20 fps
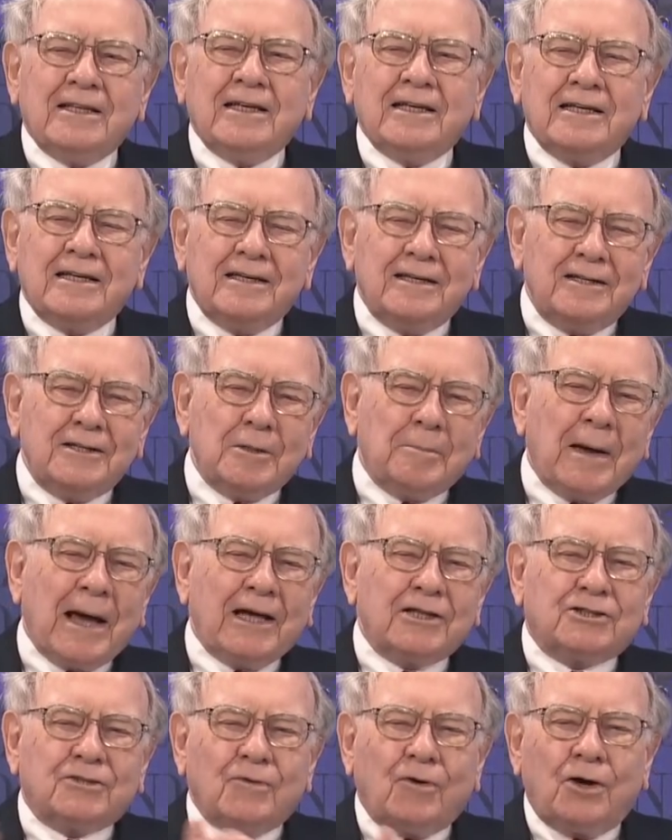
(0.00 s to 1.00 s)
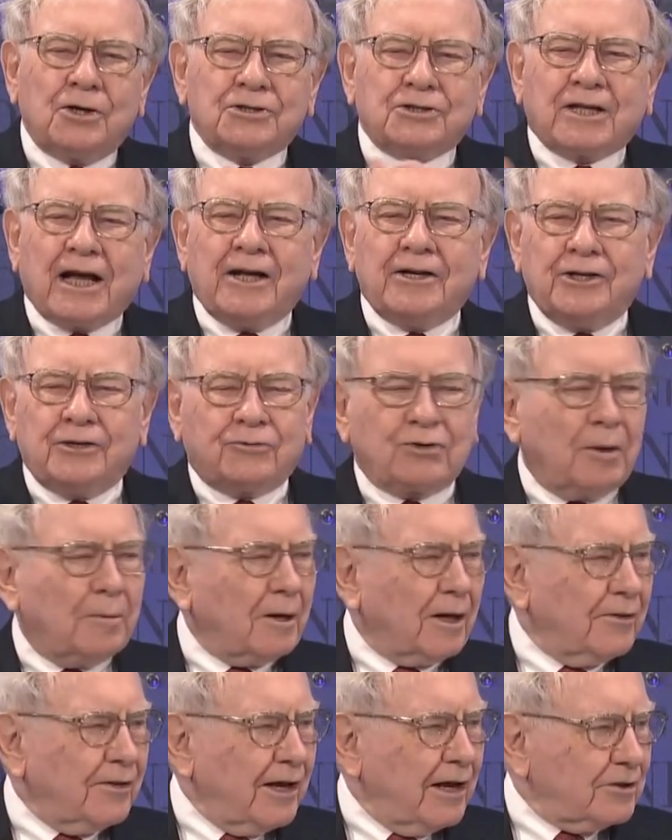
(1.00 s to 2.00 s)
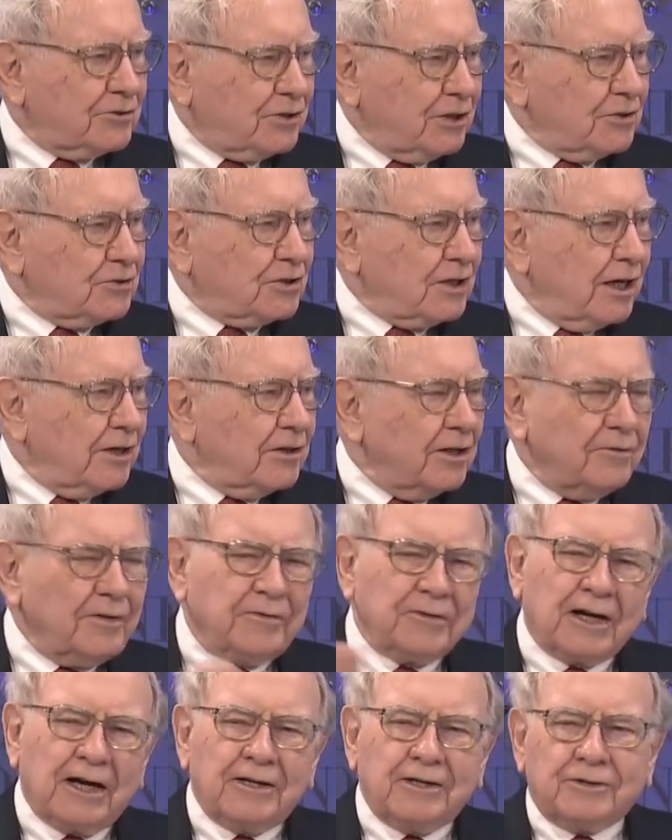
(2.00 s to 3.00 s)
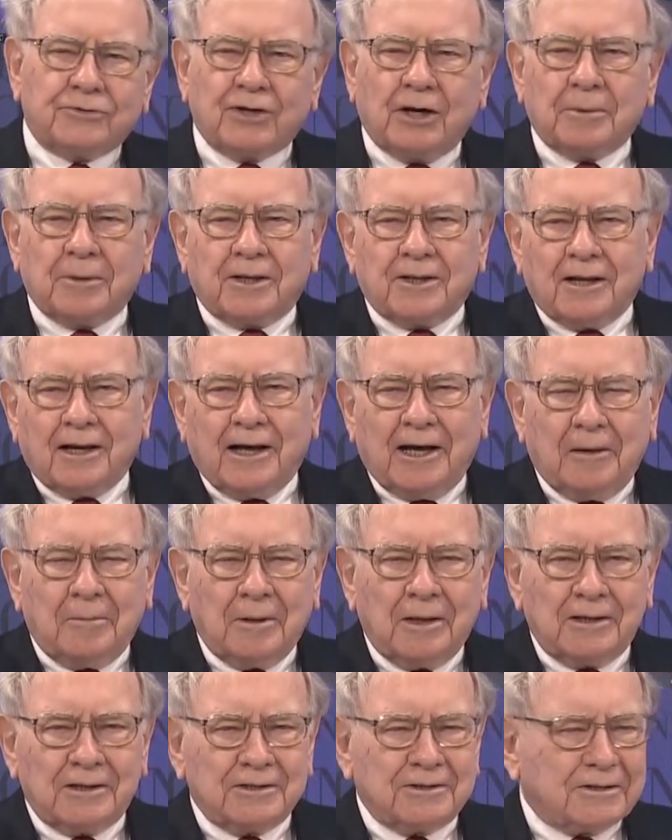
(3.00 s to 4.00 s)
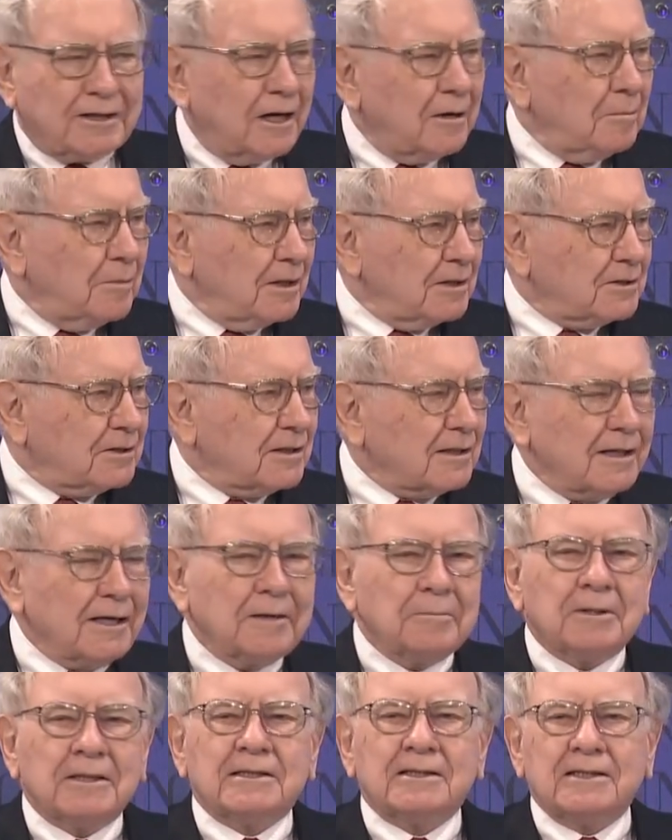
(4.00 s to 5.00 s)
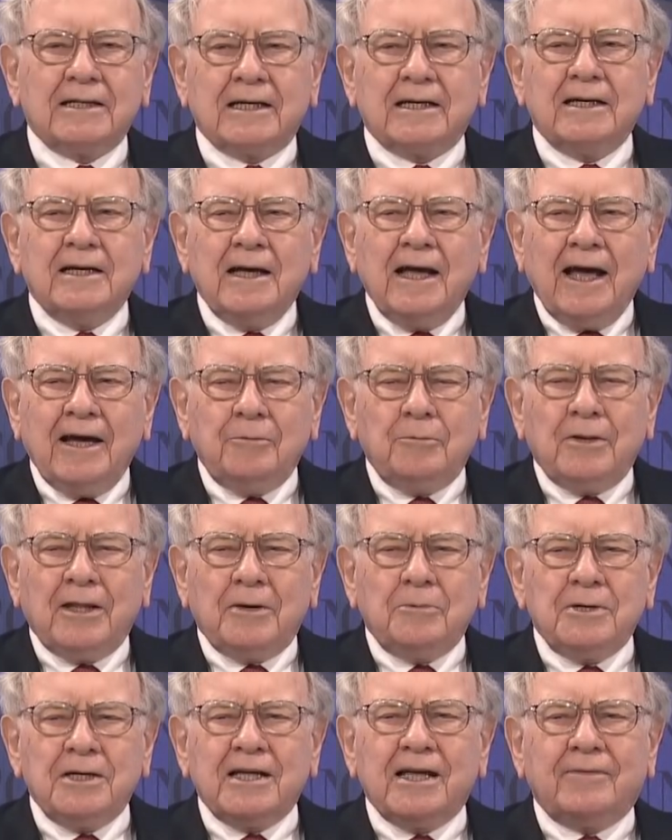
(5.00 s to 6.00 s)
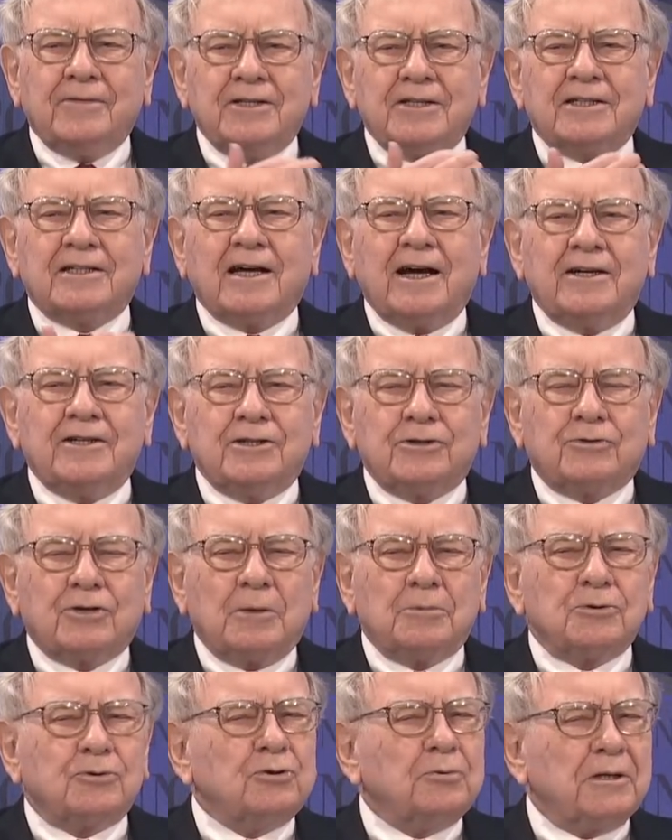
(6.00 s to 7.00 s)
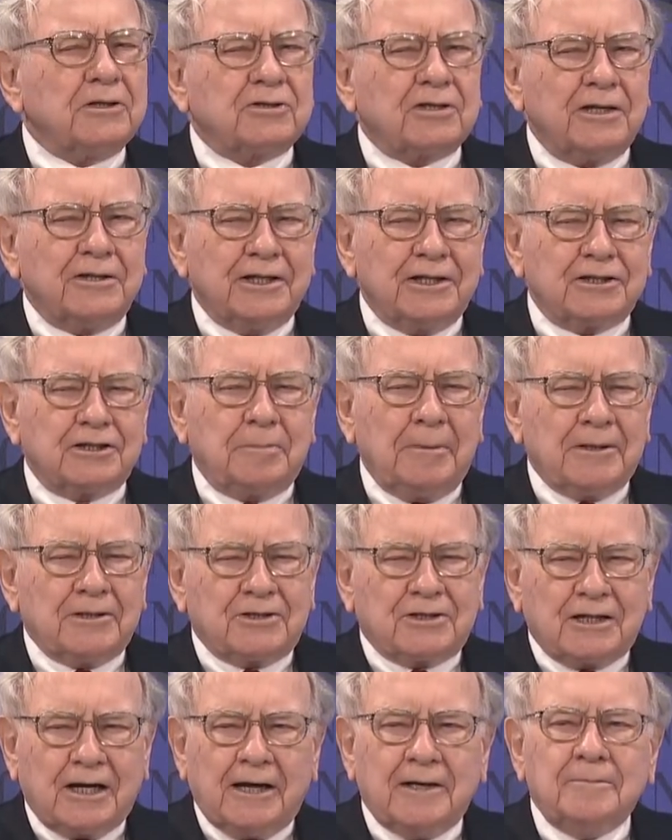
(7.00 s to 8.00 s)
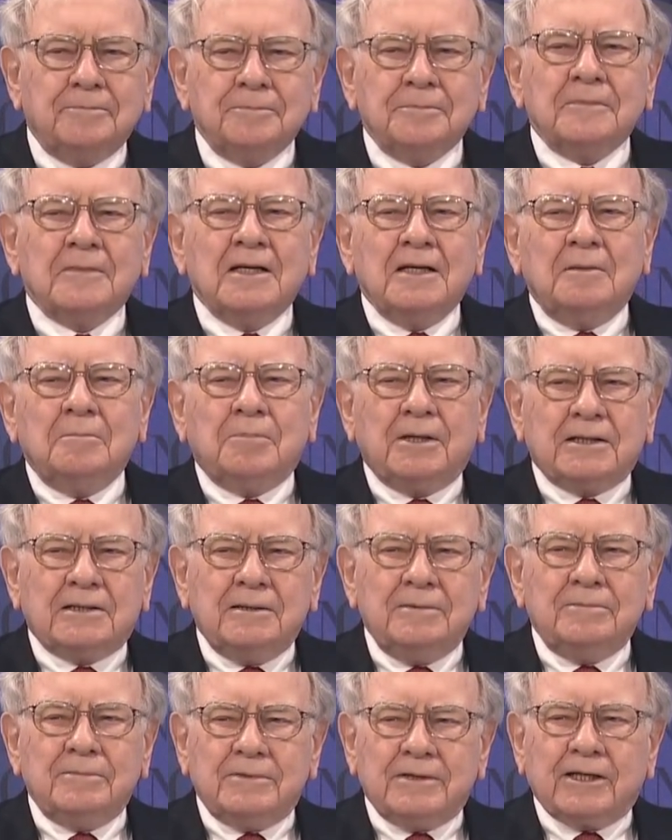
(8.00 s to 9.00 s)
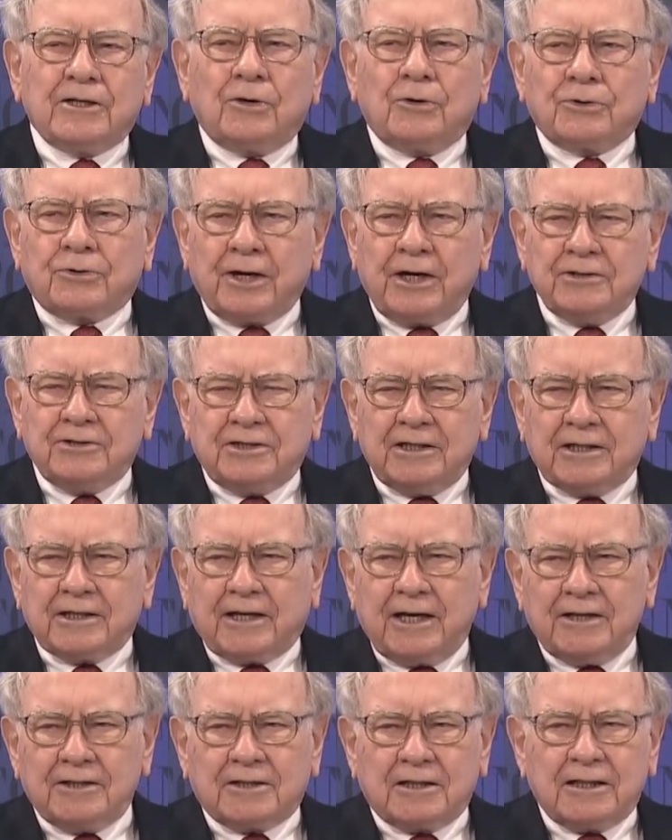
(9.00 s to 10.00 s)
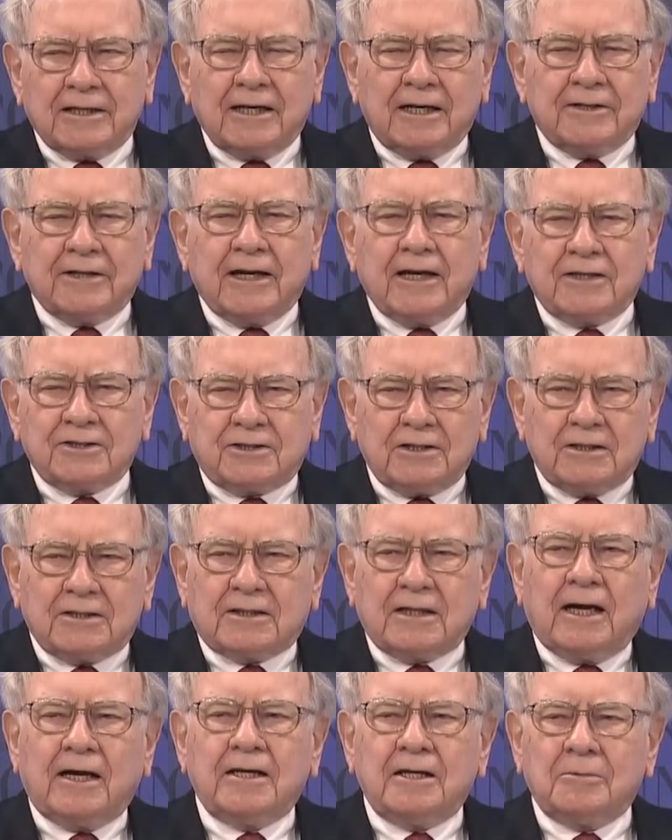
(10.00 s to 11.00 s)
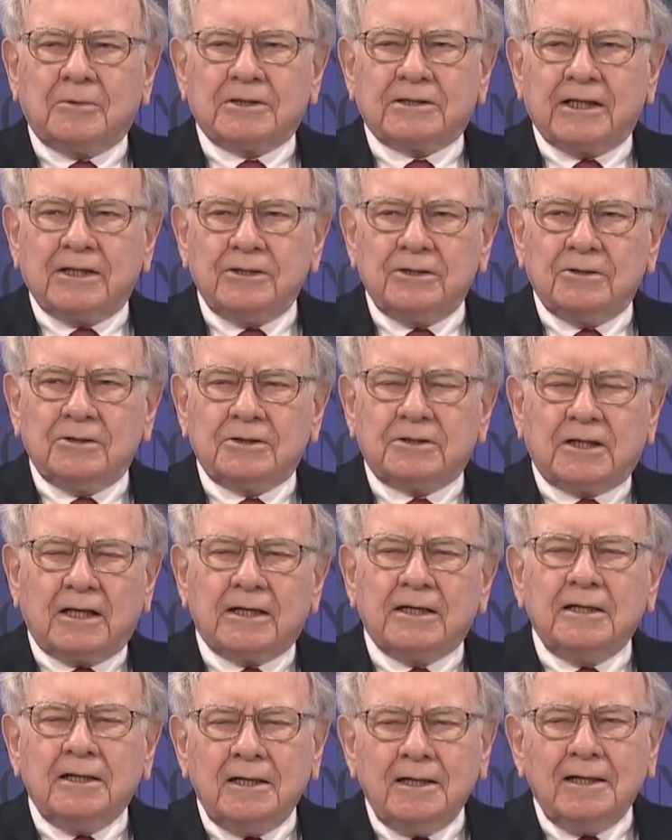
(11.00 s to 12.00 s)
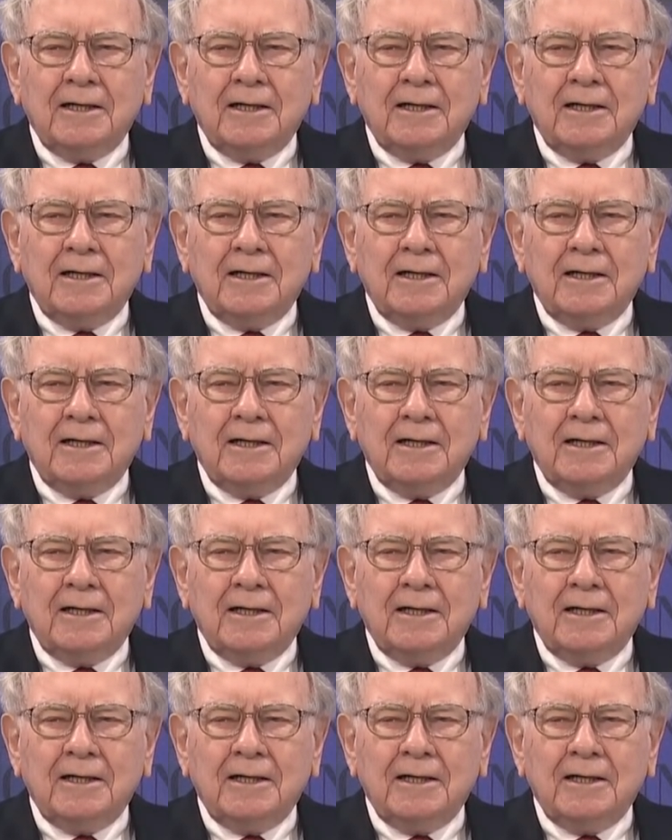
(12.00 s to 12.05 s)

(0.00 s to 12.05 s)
the, the banks have always gotten in trouble on the asset side. They've never gotten in trouble on the liability side, basically. But they, and they really haven't gotten in trouble too much on the expense side. But they go crazy occasionally on the asset side. And what they do is they